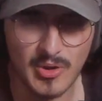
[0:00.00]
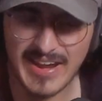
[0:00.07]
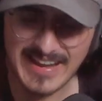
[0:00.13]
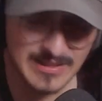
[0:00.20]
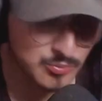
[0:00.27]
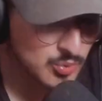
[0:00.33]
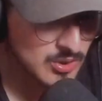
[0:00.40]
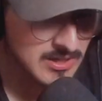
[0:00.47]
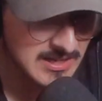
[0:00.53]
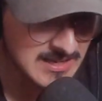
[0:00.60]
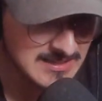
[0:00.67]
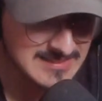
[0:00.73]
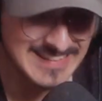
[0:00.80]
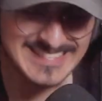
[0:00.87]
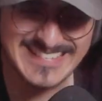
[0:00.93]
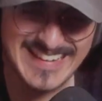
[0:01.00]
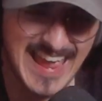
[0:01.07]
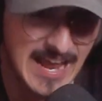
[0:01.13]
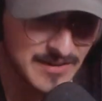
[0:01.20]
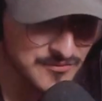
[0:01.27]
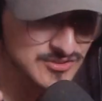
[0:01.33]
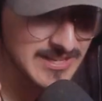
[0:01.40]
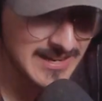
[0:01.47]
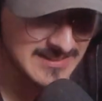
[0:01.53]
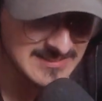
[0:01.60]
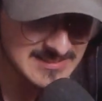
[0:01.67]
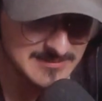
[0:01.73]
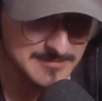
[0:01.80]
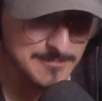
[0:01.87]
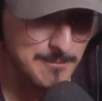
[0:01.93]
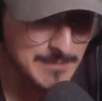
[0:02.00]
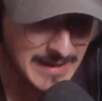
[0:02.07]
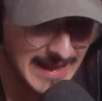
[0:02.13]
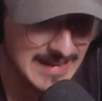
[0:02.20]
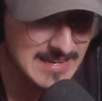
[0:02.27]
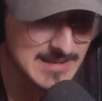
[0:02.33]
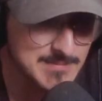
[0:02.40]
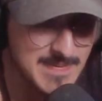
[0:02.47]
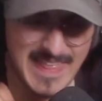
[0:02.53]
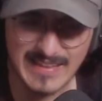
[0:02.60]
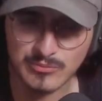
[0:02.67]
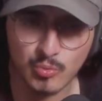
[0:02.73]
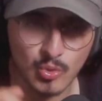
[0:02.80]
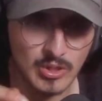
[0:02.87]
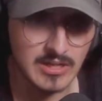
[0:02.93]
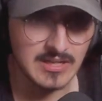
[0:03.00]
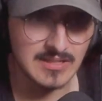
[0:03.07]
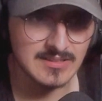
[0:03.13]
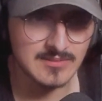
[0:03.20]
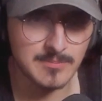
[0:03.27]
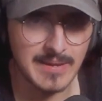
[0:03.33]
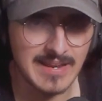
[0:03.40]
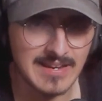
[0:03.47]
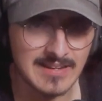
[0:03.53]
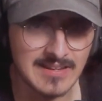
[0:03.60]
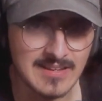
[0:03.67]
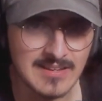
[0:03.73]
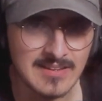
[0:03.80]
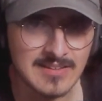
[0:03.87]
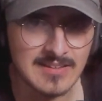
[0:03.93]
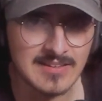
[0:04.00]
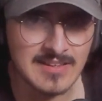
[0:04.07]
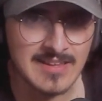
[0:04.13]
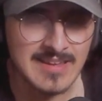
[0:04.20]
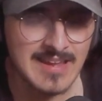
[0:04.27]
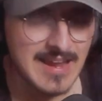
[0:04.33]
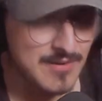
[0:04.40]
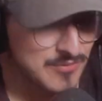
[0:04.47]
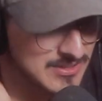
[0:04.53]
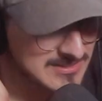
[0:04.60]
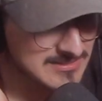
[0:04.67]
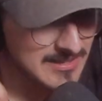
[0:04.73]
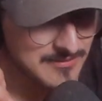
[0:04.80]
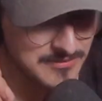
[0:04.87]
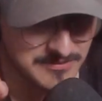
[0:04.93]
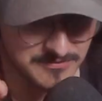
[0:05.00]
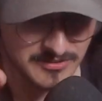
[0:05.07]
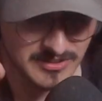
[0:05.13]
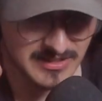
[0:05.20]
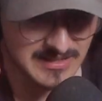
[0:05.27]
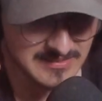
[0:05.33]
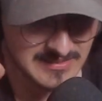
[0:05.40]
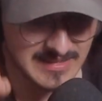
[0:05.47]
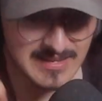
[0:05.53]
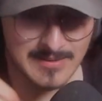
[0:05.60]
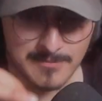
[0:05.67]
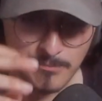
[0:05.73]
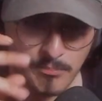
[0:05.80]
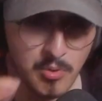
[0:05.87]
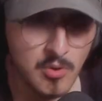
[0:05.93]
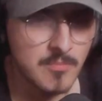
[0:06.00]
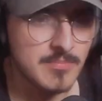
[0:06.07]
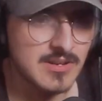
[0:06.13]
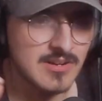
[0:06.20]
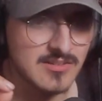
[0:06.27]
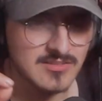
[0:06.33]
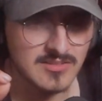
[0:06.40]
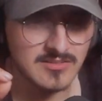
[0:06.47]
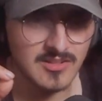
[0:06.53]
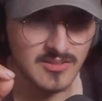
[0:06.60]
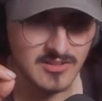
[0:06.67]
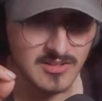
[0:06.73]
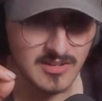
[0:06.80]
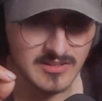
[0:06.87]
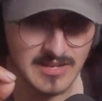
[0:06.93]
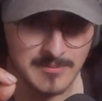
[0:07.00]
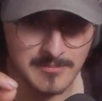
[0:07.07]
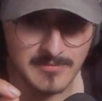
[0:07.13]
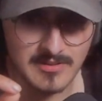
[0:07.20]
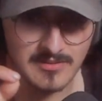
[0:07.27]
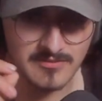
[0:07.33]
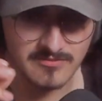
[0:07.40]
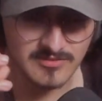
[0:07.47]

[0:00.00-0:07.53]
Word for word: bro. It is what it is. It's an advertising game. That's what it is, man. Every every fucking thing, boom, here's another goddamn